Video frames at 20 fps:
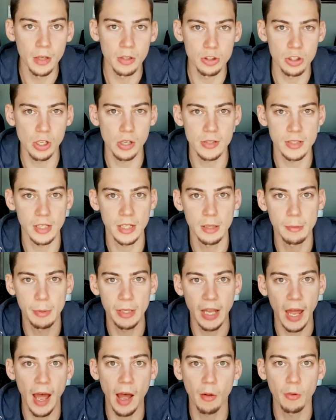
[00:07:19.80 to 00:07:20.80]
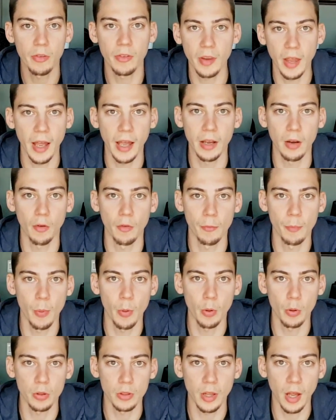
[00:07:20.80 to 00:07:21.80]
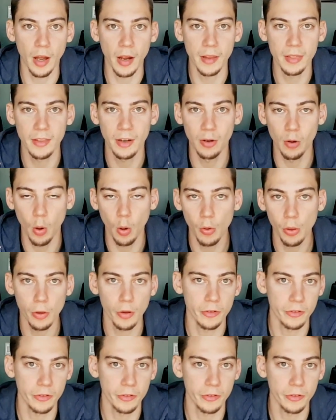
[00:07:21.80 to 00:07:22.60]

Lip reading: Chia is a little bit outside of Bogota in the north.